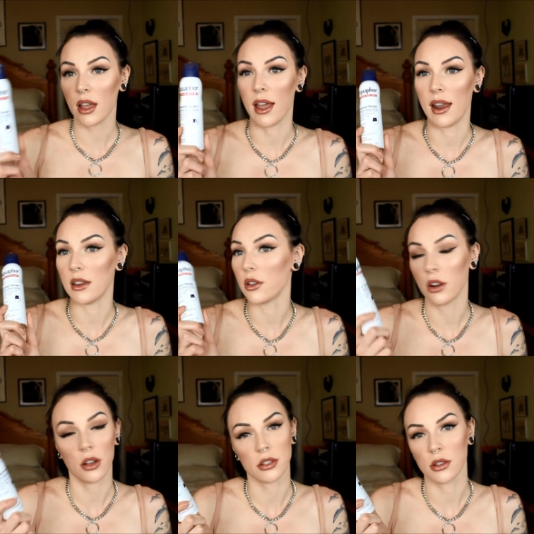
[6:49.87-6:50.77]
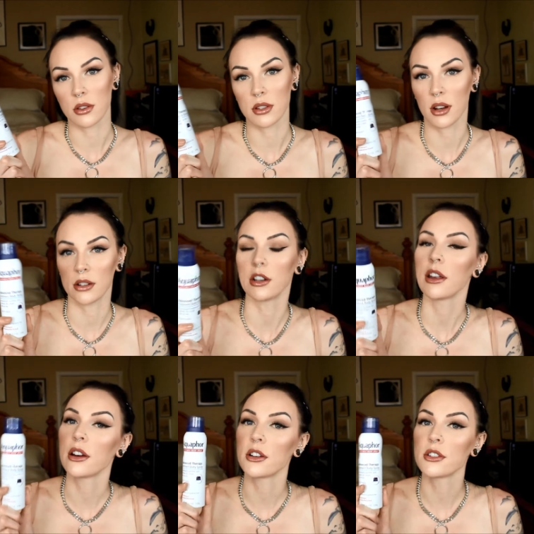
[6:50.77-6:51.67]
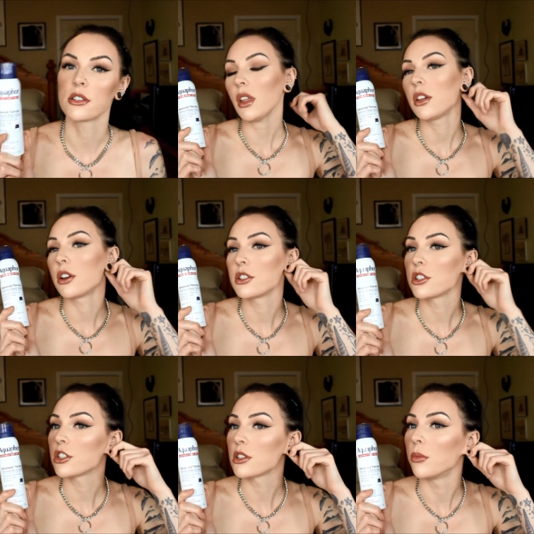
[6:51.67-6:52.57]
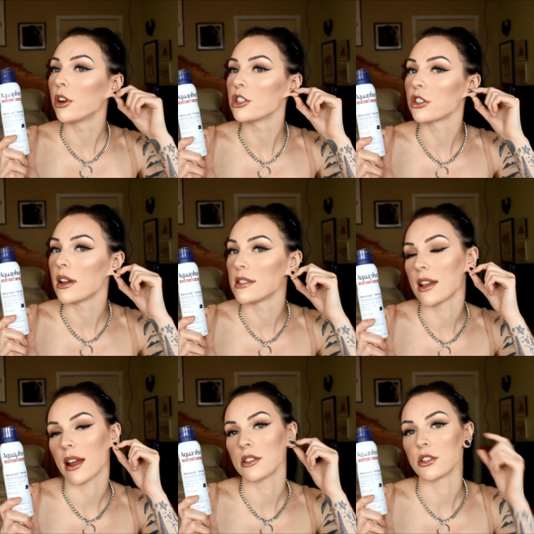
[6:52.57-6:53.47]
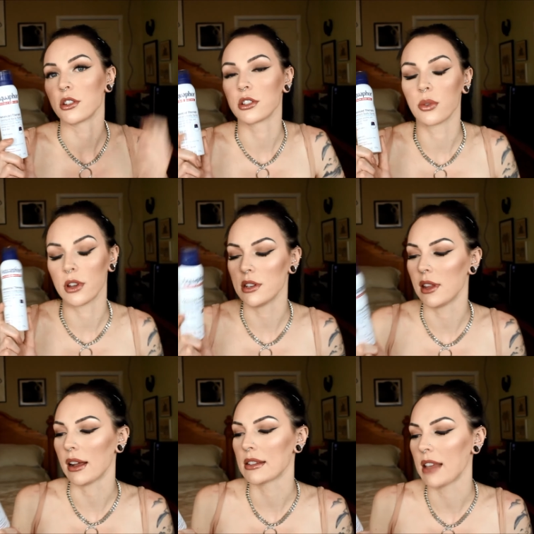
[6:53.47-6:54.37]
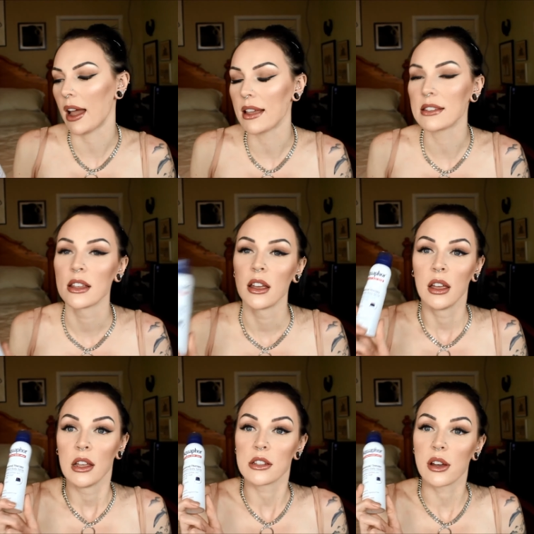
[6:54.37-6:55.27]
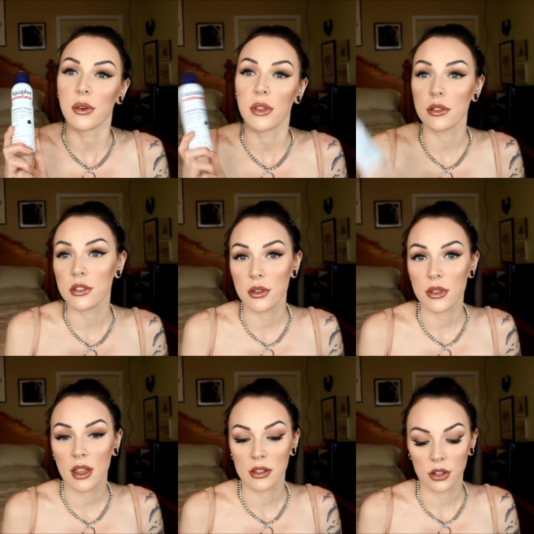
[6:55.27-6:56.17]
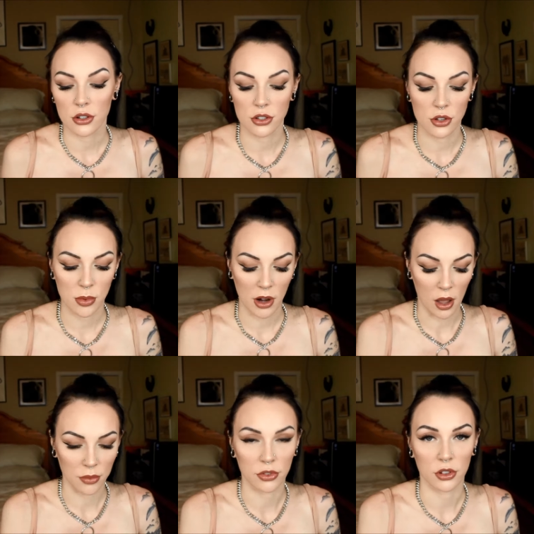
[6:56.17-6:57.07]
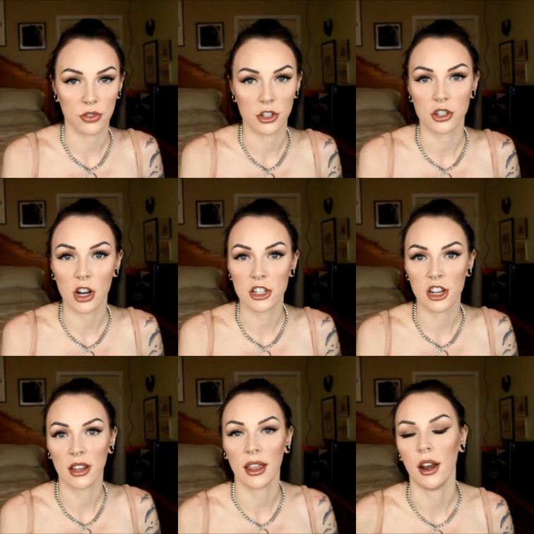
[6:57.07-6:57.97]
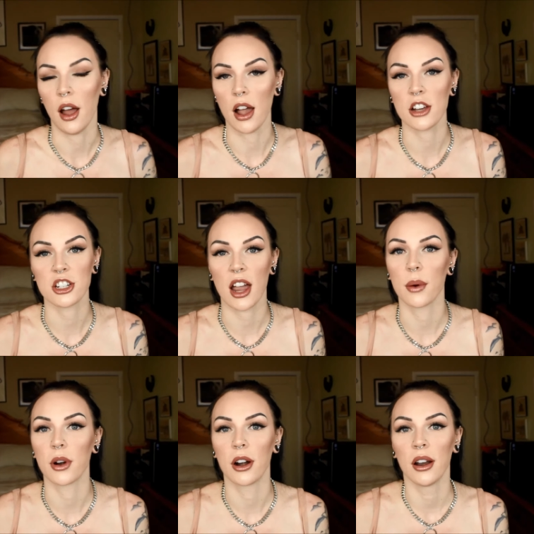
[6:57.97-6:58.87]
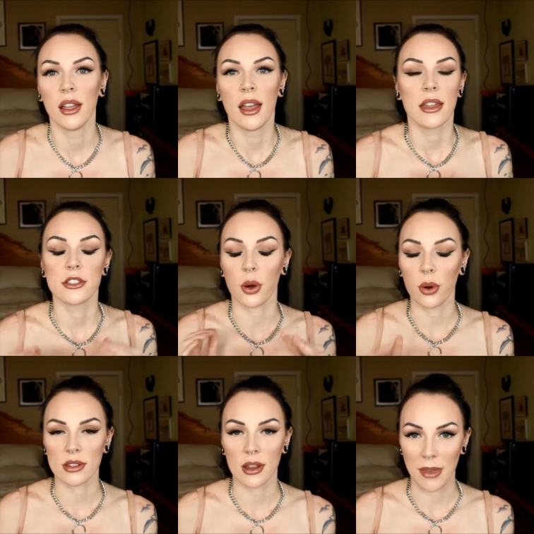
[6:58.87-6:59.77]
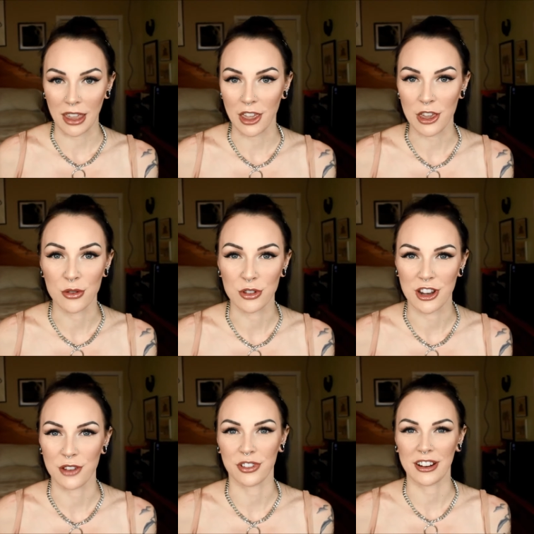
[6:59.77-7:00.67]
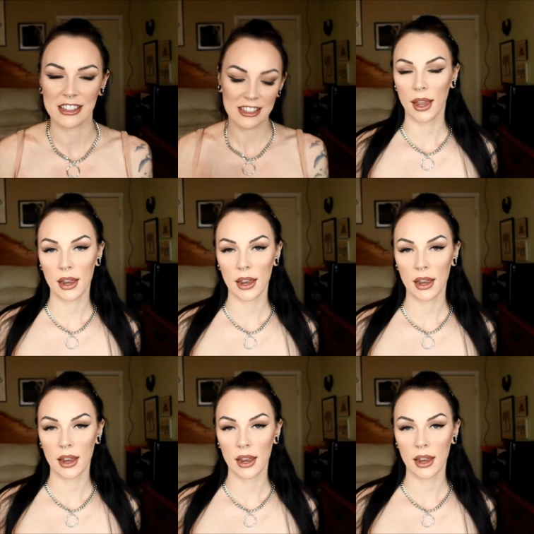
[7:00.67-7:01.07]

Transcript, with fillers: And you can also use it on your ears. Ears just to moisturize it as you're going to the next size. So those two things are super helpful for stretching and a hot shower is always going to make a huge difference.